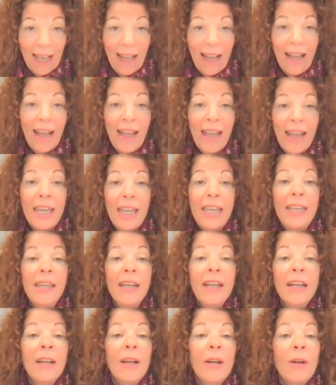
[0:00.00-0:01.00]
I
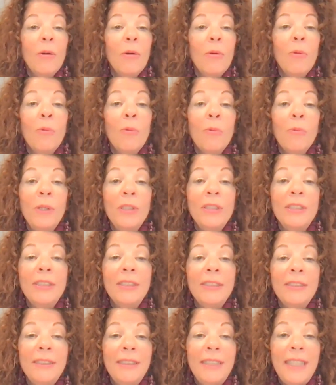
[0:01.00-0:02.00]

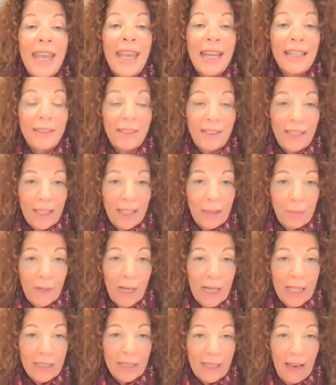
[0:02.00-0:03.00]
was dancing
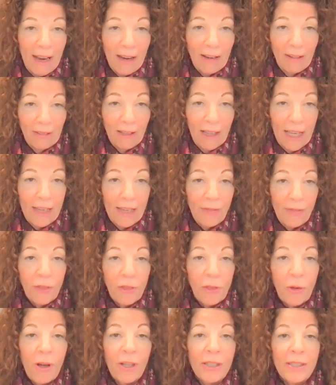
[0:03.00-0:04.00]
my entire life,
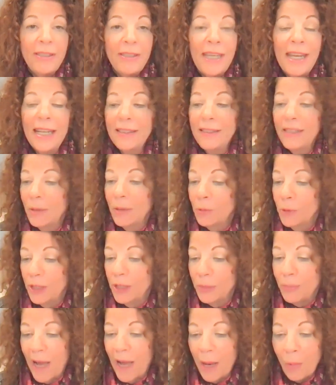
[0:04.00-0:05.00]
thought dancing
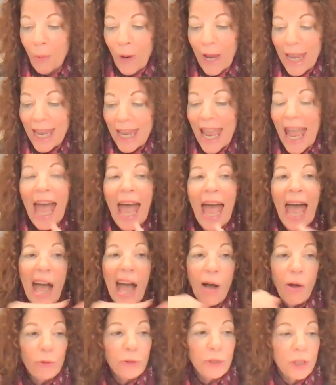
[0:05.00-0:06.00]
was my way
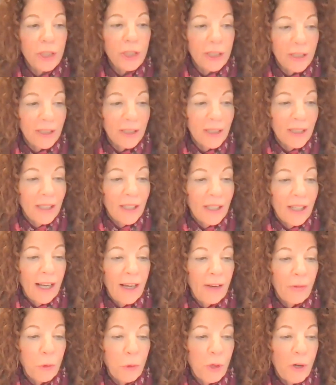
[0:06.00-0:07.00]
out
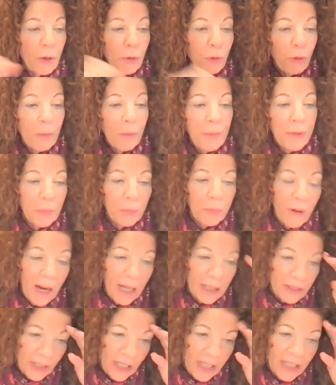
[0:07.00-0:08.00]
of where I grew up in the
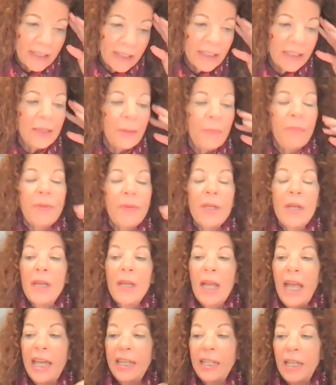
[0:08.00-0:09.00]
projects.
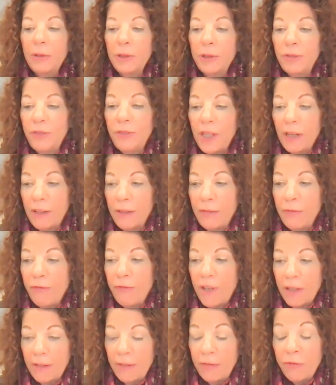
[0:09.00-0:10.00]
And I was very,
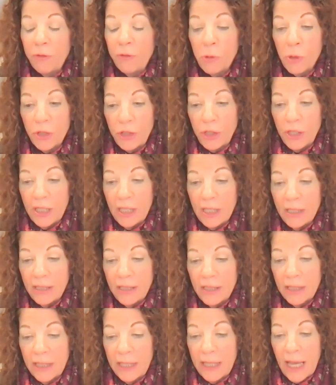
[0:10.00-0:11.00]
very fortunate
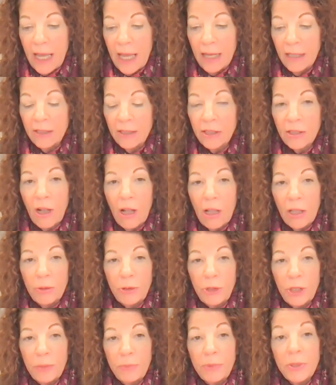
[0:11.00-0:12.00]
to get a
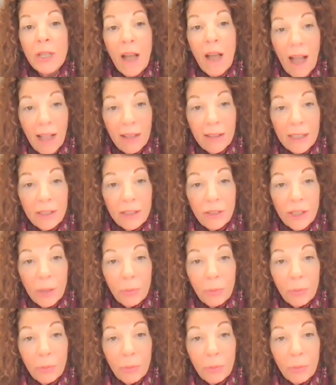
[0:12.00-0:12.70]
scholarship to college.